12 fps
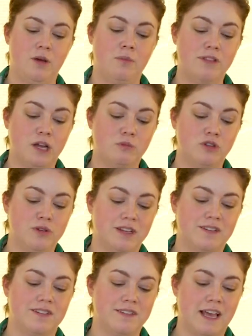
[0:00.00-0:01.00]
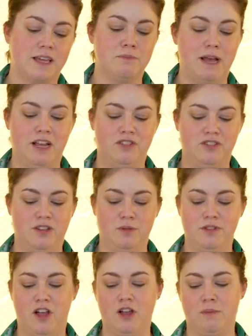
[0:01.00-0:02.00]
But then when you get to the second page, it
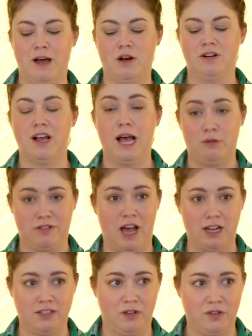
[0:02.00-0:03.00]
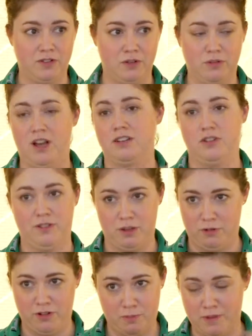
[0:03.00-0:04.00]
was all about house cocktails, so cocktails that
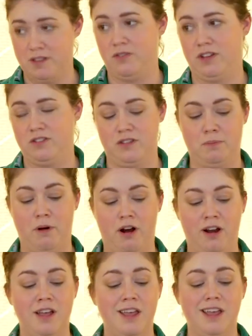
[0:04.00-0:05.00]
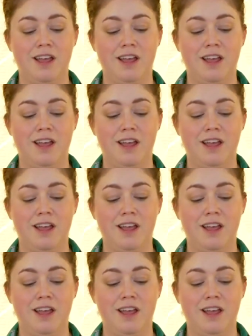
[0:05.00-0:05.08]
were specific to the bar.